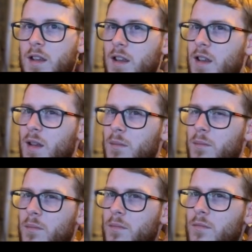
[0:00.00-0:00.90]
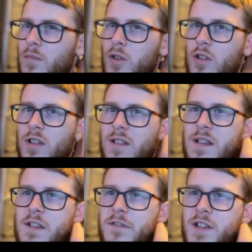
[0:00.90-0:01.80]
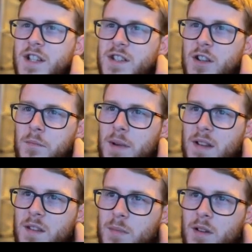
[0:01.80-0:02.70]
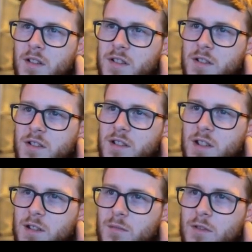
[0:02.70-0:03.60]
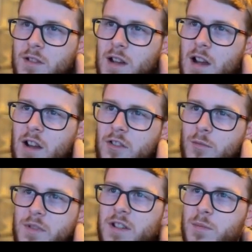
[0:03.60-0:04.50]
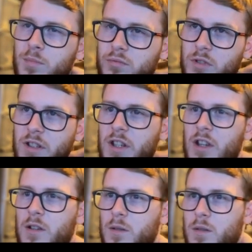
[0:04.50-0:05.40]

rook d3 is not bad, to be honest, because it eyes up this break,